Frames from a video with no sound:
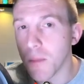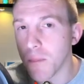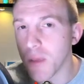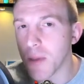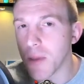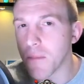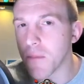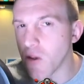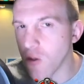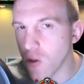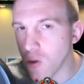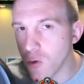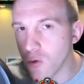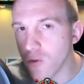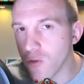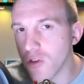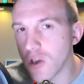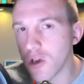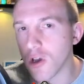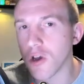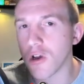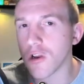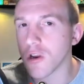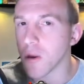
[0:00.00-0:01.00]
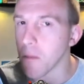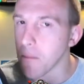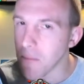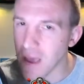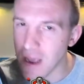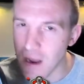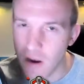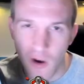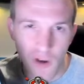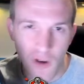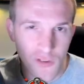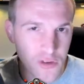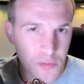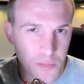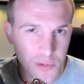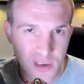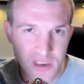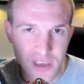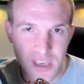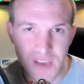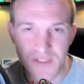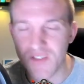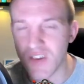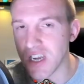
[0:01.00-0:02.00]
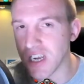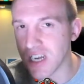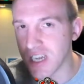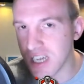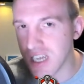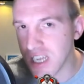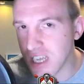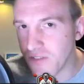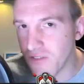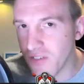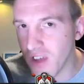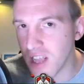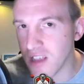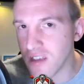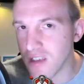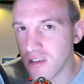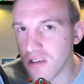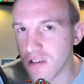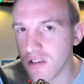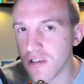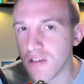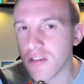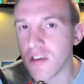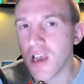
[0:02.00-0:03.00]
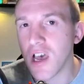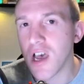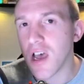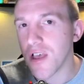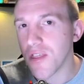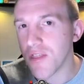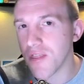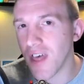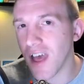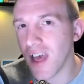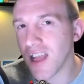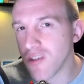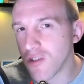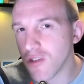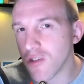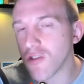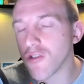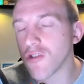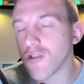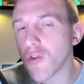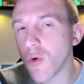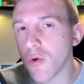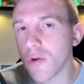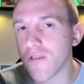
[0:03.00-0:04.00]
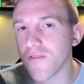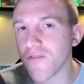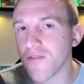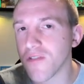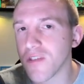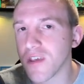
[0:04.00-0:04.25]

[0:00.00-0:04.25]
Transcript: maybe using her to pick off specific defenses. That's the sort